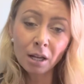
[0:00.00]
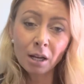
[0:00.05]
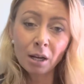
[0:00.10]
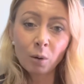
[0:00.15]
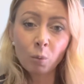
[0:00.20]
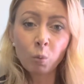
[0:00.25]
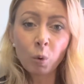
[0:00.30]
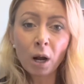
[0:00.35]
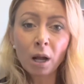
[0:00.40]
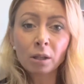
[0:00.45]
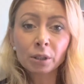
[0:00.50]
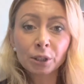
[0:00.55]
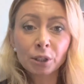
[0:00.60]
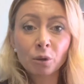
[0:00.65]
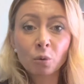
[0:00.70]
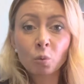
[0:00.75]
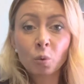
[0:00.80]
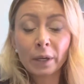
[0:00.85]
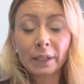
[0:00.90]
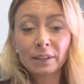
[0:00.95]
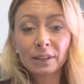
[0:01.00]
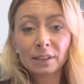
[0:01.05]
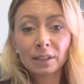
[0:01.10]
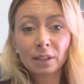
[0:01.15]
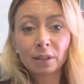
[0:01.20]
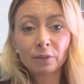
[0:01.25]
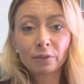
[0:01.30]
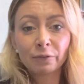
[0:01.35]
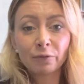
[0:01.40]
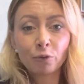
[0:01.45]
while you're
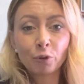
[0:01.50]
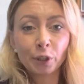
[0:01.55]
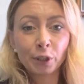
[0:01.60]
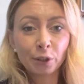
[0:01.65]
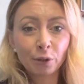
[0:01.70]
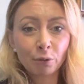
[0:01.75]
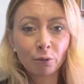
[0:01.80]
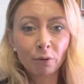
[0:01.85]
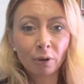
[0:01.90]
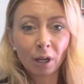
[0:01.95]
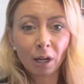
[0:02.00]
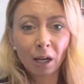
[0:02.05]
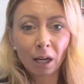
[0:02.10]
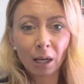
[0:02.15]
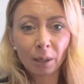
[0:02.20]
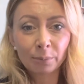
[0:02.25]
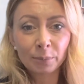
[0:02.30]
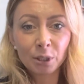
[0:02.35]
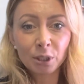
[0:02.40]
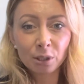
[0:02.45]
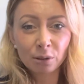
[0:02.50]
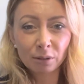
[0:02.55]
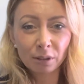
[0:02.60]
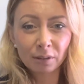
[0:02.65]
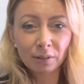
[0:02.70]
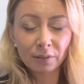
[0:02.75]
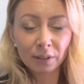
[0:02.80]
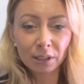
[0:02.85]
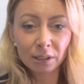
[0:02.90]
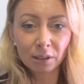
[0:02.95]
waiting for your
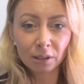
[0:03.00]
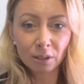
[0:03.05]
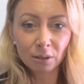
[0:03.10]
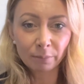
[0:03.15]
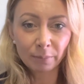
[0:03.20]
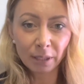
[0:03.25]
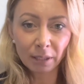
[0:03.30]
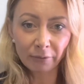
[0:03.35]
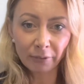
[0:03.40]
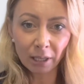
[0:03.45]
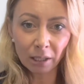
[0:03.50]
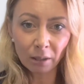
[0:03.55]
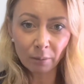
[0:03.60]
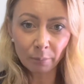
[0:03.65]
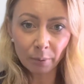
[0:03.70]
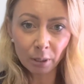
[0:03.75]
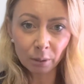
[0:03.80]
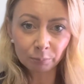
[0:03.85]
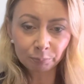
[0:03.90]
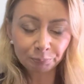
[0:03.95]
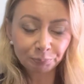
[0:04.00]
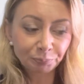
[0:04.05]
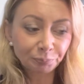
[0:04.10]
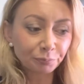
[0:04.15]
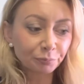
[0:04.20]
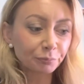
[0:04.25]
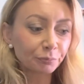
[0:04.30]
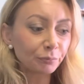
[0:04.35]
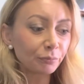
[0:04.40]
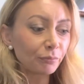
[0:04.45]
student visa to be available.
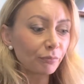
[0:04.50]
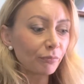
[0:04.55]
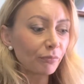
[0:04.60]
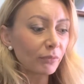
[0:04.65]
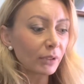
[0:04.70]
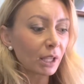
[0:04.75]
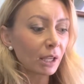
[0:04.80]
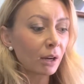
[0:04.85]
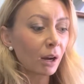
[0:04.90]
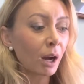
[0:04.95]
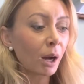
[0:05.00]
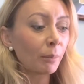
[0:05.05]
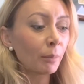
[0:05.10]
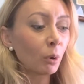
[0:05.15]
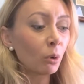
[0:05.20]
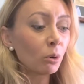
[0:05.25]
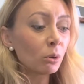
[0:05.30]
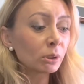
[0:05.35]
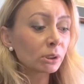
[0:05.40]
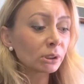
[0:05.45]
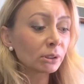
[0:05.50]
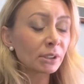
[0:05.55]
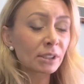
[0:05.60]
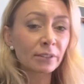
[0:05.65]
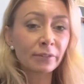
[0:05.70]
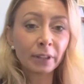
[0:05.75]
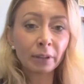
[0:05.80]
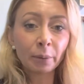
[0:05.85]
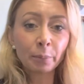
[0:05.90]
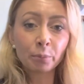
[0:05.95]
Also,
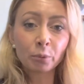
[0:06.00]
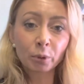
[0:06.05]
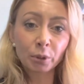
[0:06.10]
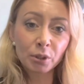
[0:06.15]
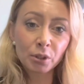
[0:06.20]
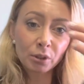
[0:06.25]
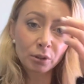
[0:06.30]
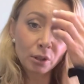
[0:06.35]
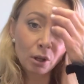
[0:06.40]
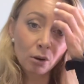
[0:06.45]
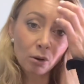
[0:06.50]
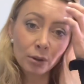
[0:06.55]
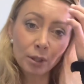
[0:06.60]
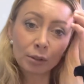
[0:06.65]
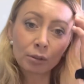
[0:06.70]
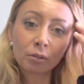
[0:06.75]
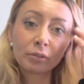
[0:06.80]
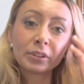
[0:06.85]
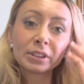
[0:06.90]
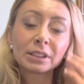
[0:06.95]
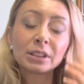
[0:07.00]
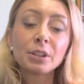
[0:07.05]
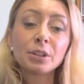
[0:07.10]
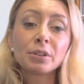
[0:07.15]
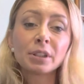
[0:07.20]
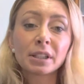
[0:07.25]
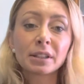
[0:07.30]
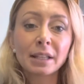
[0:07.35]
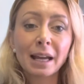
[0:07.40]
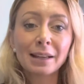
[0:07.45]
it's very important to know that obviously you
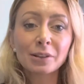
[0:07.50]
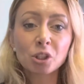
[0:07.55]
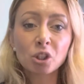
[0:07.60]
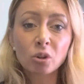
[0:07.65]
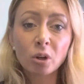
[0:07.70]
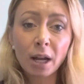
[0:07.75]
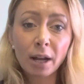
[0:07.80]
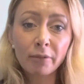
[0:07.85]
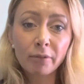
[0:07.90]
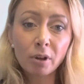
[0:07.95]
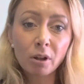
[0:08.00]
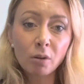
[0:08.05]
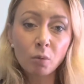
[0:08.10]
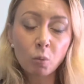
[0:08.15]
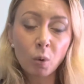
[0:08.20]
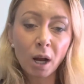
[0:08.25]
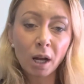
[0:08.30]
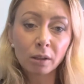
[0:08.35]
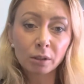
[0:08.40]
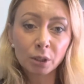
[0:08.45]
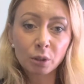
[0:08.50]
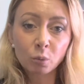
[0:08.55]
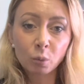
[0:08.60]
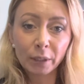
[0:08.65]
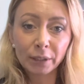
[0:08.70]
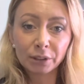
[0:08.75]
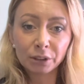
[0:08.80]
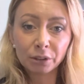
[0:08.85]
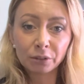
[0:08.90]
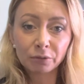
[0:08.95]
cannot travel while you're
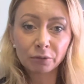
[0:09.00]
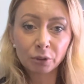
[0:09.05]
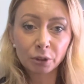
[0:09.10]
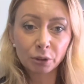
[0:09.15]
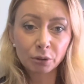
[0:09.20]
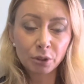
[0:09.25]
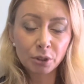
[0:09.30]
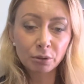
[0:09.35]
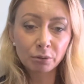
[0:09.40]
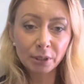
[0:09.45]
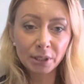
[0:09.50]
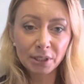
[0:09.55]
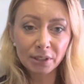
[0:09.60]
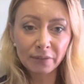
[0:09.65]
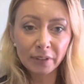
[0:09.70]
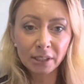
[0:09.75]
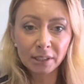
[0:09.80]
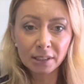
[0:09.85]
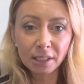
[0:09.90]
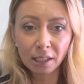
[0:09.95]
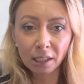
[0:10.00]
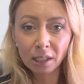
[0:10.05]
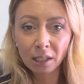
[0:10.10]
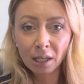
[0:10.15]
waiting for your tourist visa,